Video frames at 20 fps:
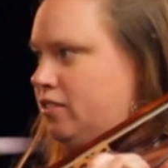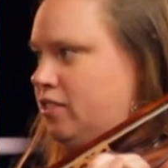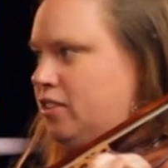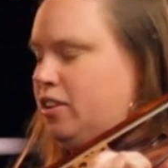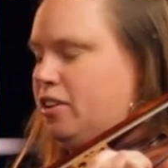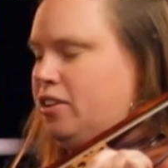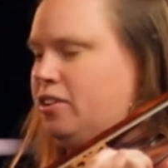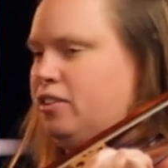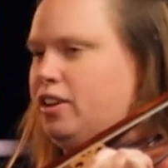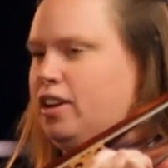the
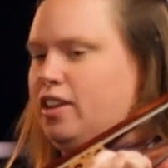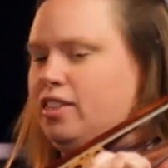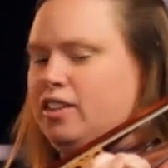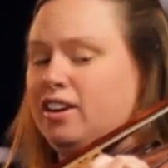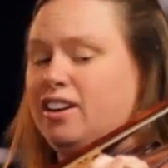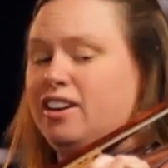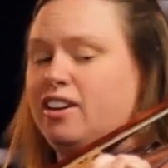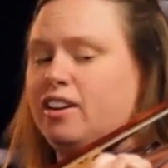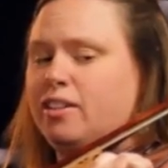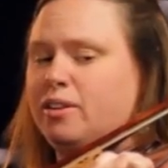note, and then
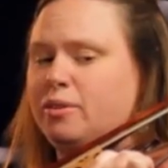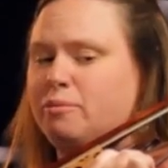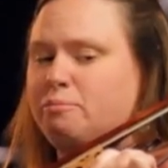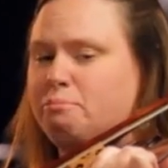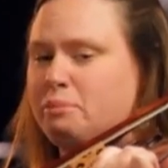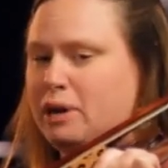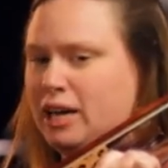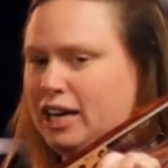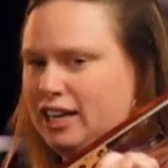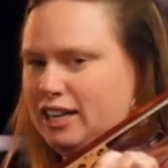another
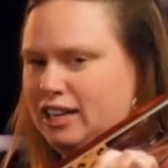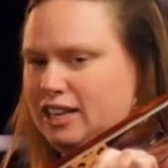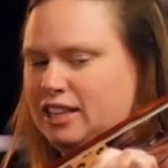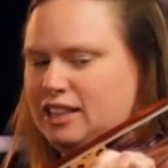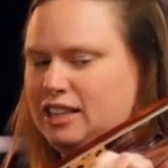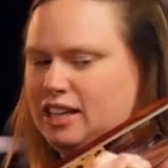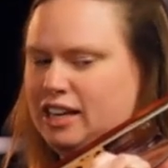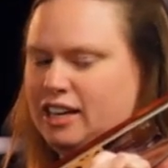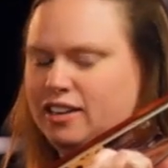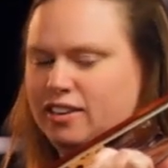bite at
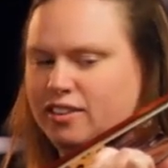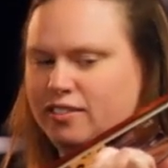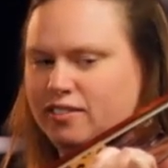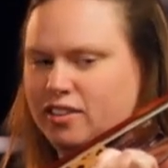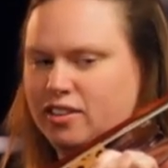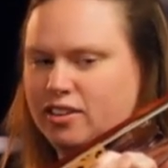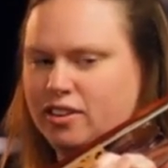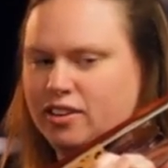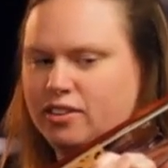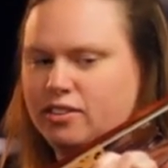the end of
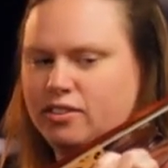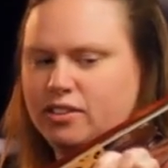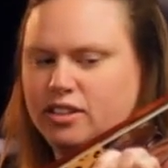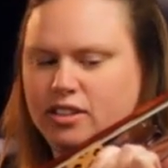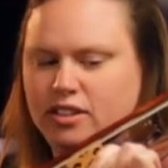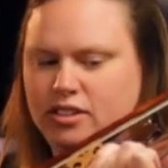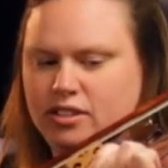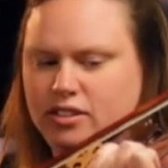the note.